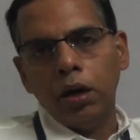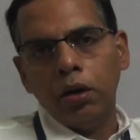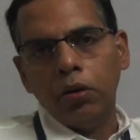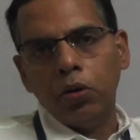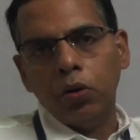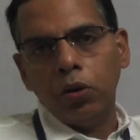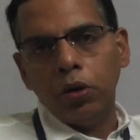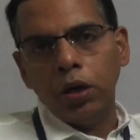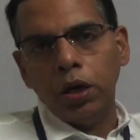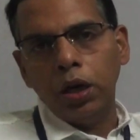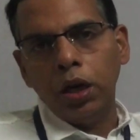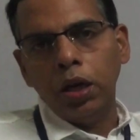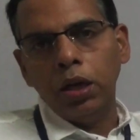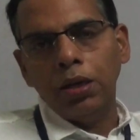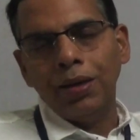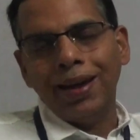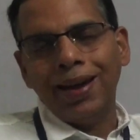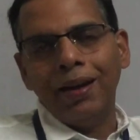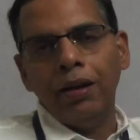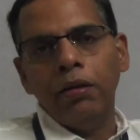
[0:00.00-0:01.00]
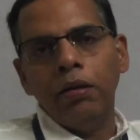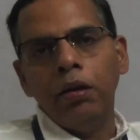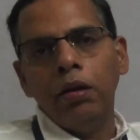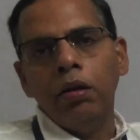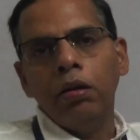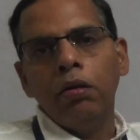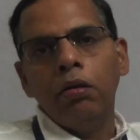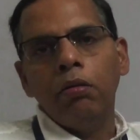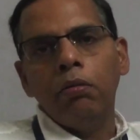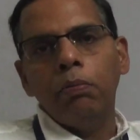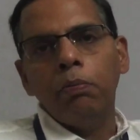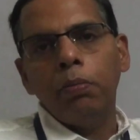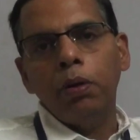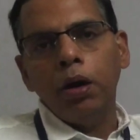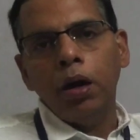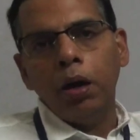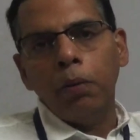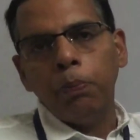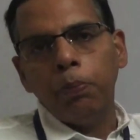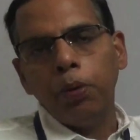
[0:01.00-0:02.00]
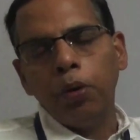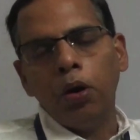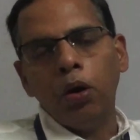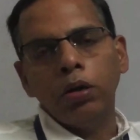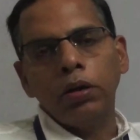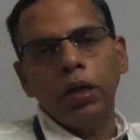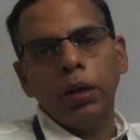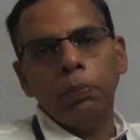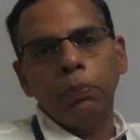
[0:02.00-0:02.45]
coordinate and plot the